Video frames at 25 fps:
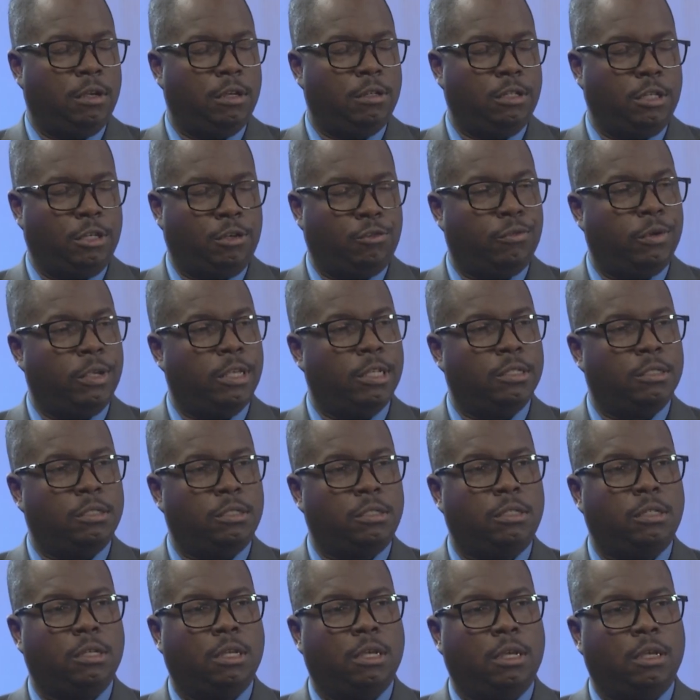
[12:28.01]

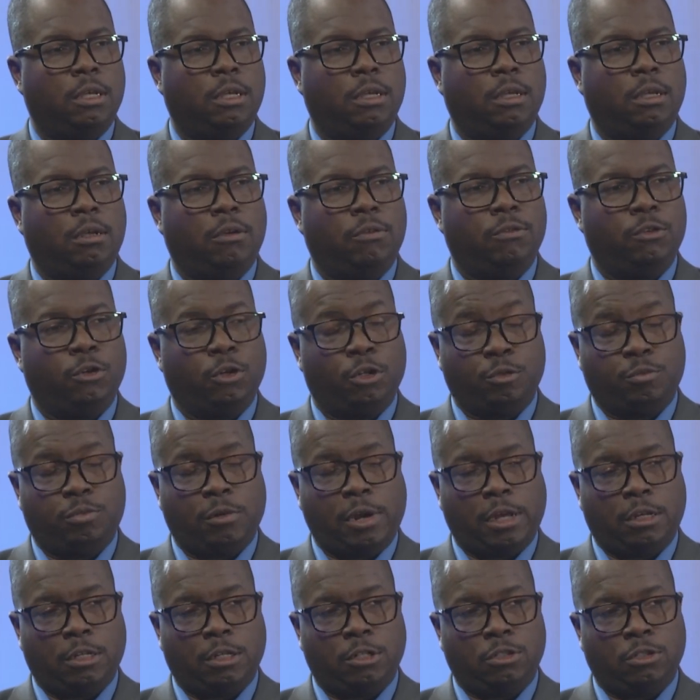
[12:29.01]
decrease of nurse
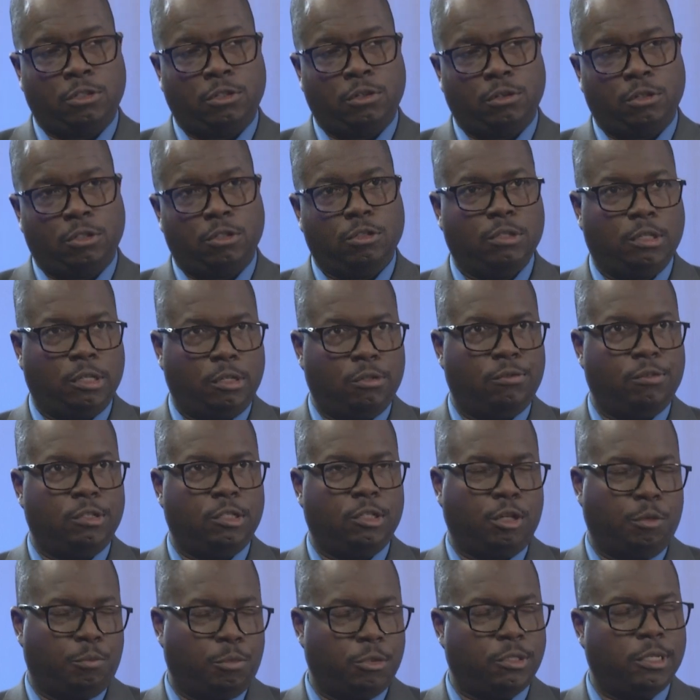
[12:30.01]
practitioners, a decrease
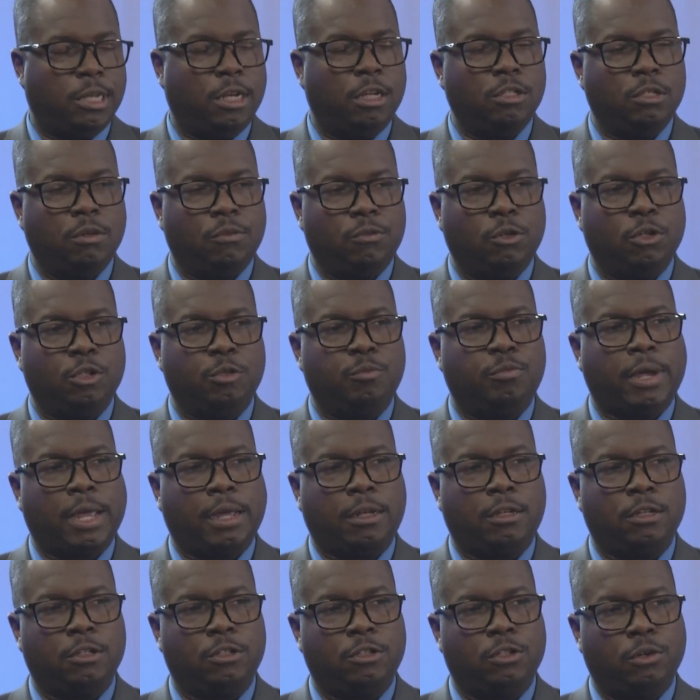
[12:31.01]
in the percentage of nurse
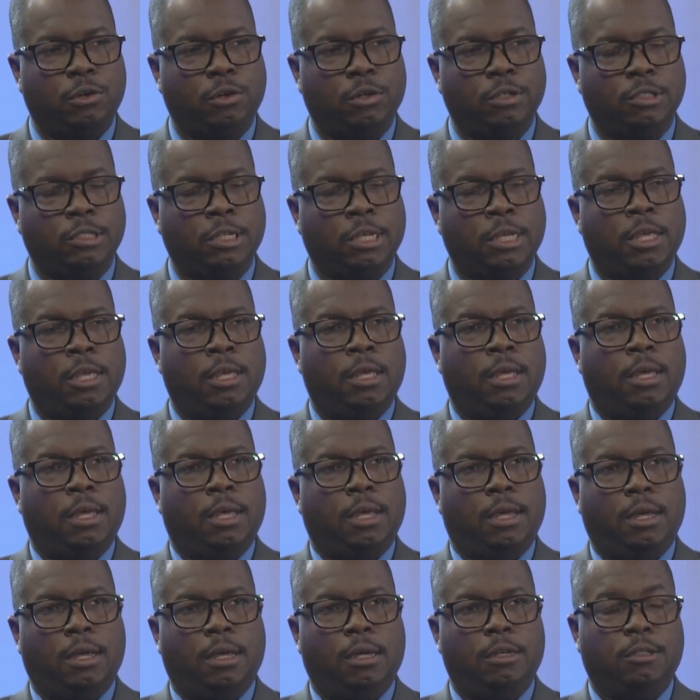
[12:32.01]
practitioners.
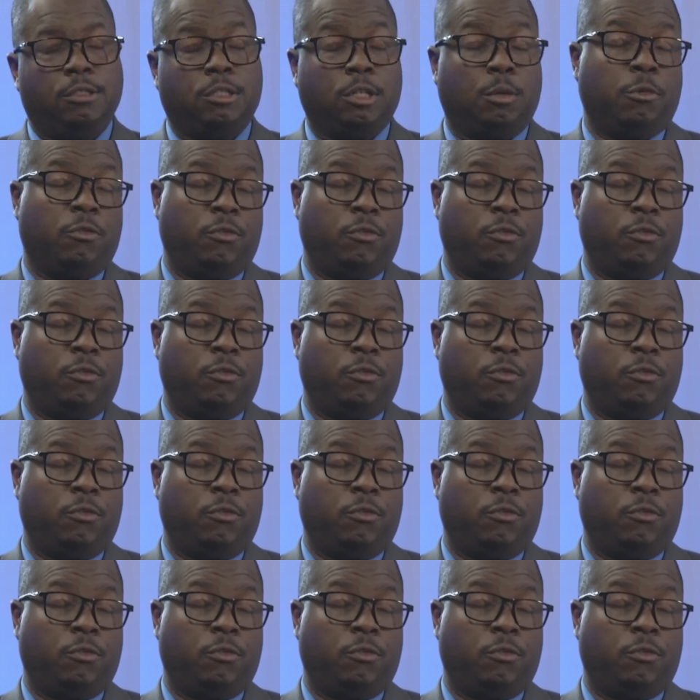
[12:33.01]
Some of